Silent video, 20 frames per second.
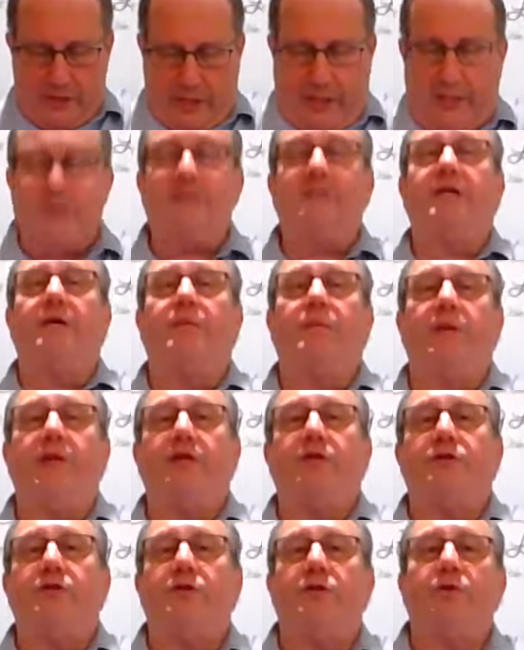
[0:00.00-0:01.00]
2 Timothy
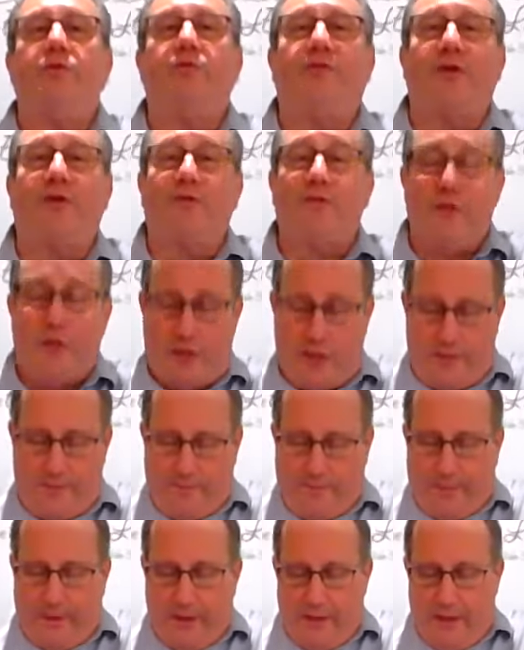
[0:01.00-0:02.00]
2:15.
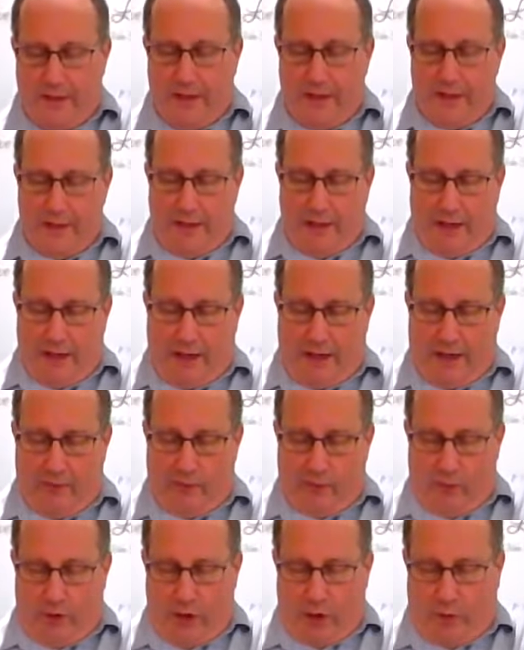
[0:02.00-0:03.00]
I,
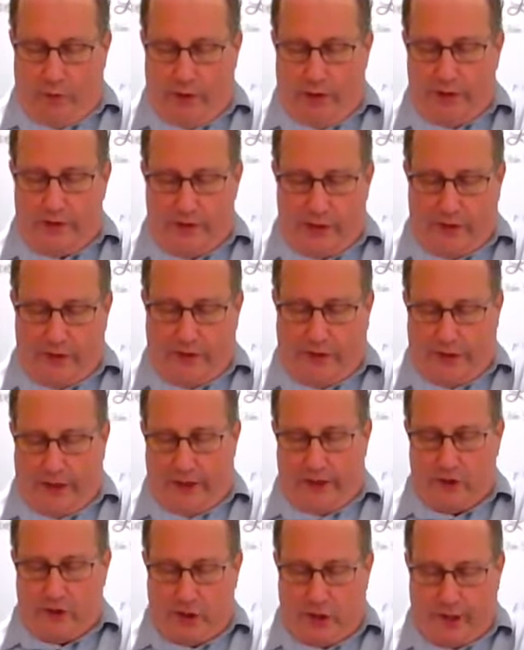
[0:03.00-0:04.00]
I'll read it to you out of the
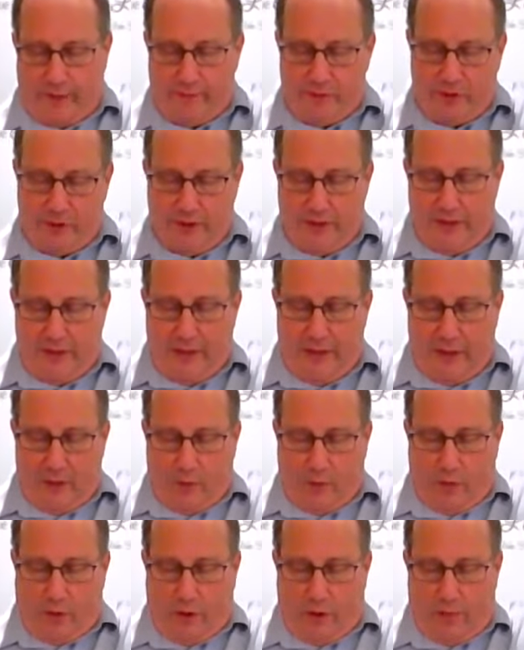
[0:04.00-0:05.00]
King James,
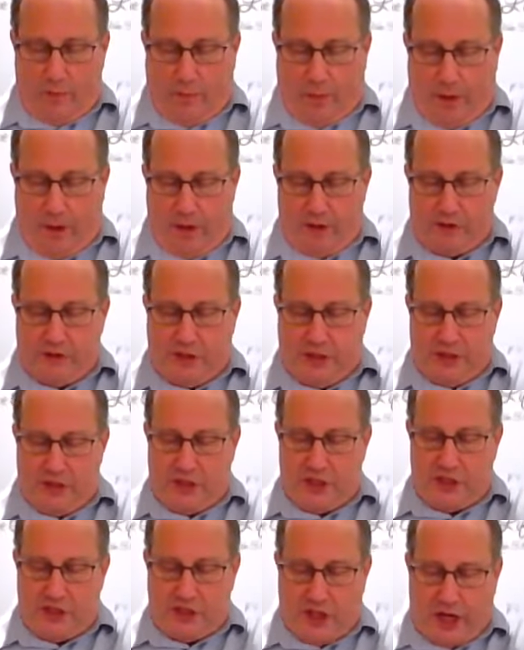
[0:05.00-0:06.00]
where Paul said,
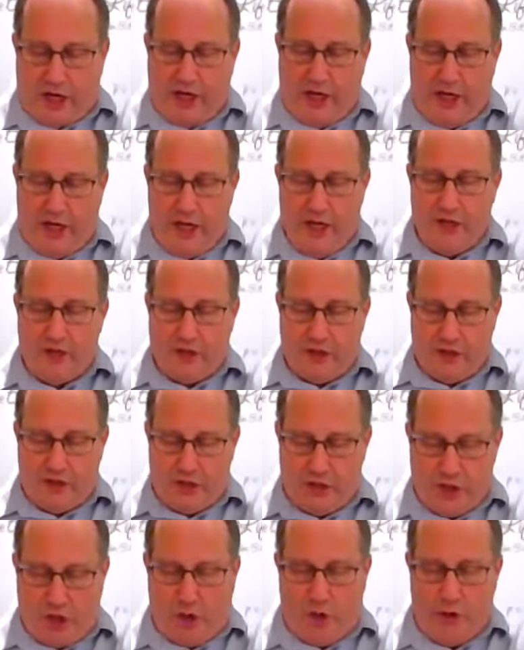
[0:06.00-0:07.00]
Study to
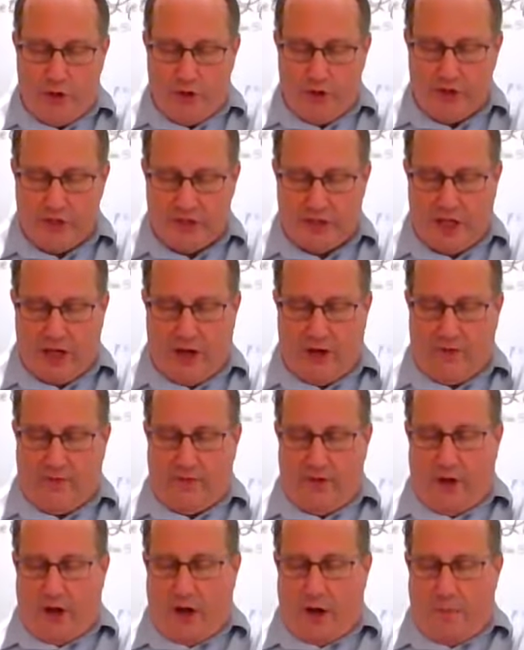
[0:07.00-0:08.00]
show yourself
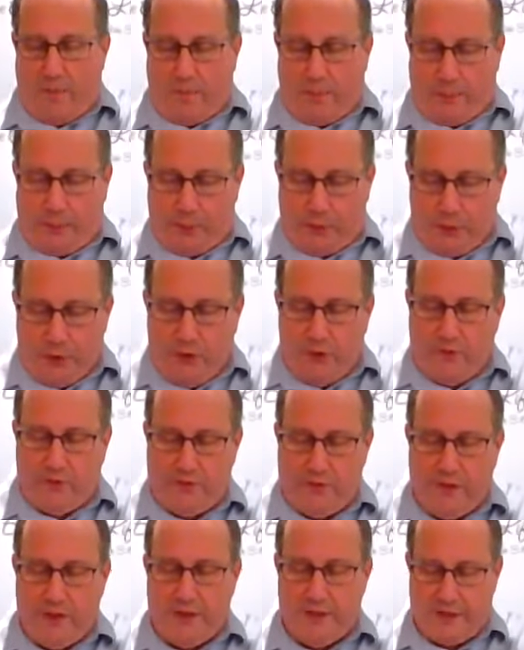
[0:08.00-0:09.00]

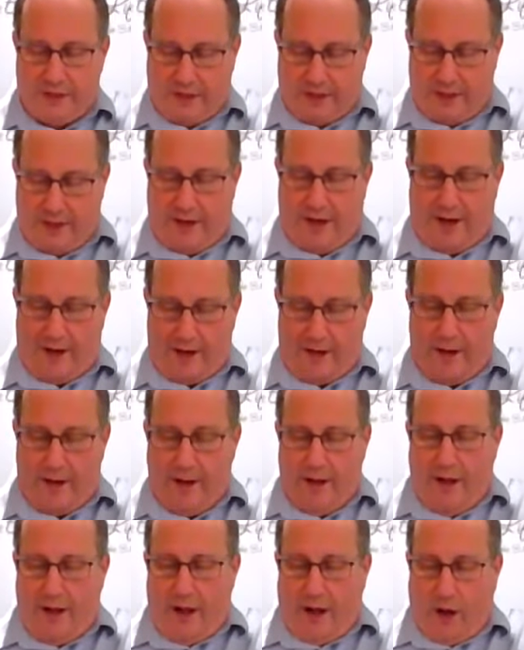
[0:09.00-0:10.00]
approved to God,
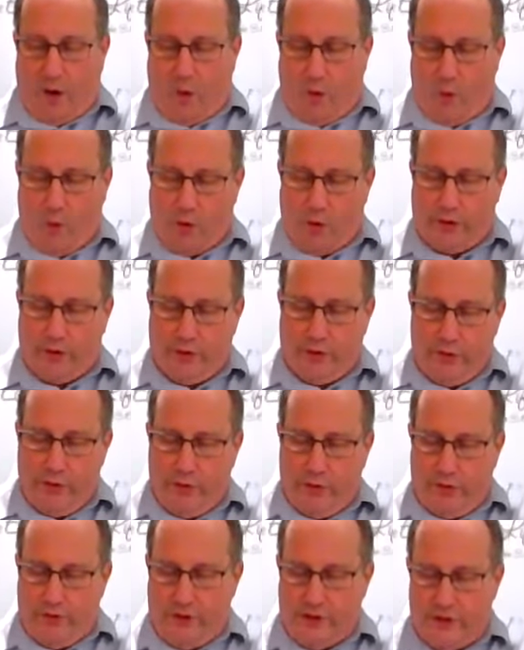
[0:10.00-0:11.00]
a worker
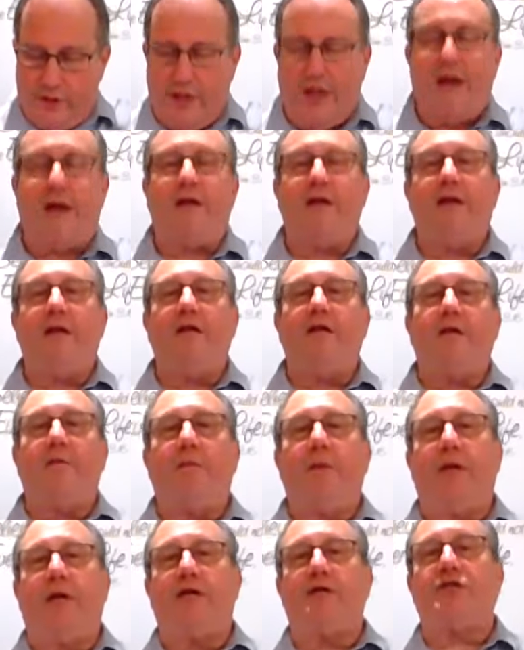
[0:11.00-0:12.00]
who does not need to
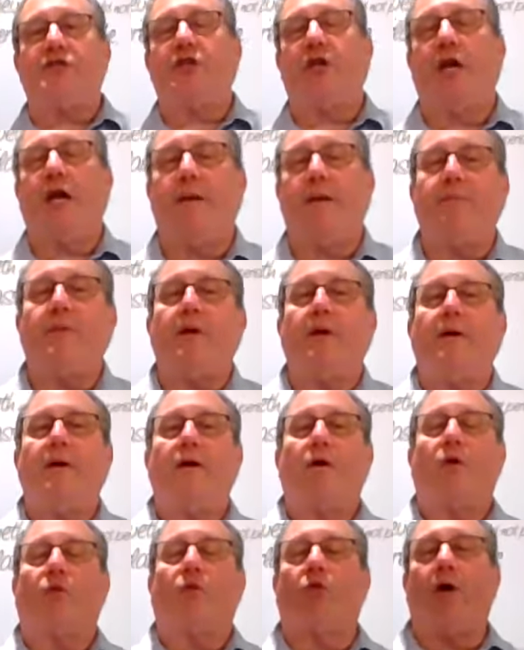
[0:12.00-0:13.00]
be ashamed,
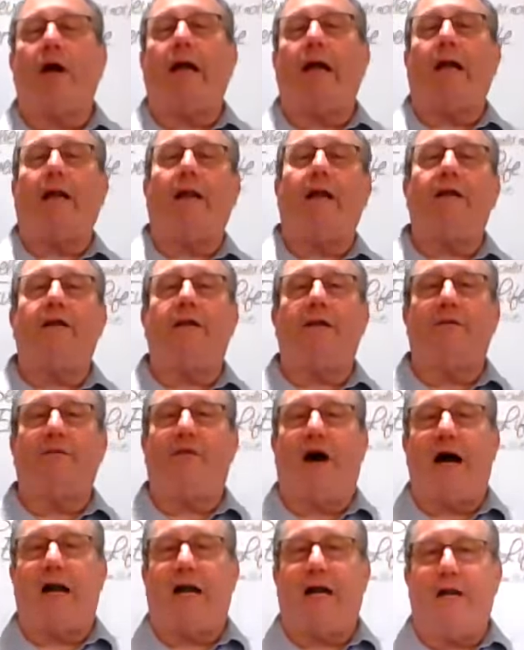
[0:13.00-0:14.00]
rightly
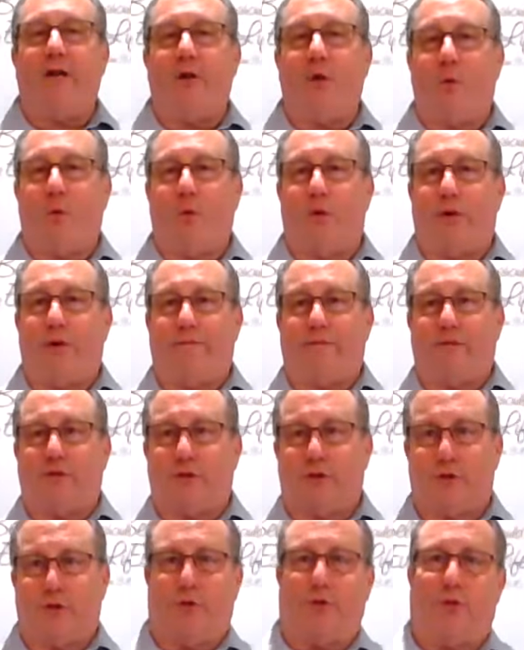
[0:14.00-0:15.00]
dividing the word of
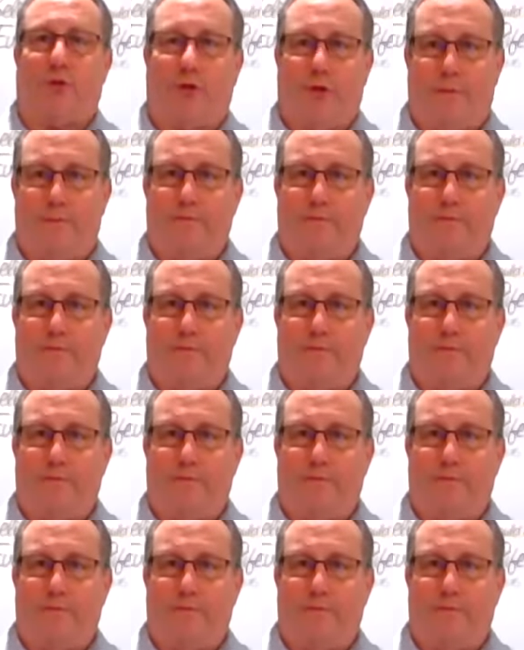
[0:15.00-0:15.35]
truth.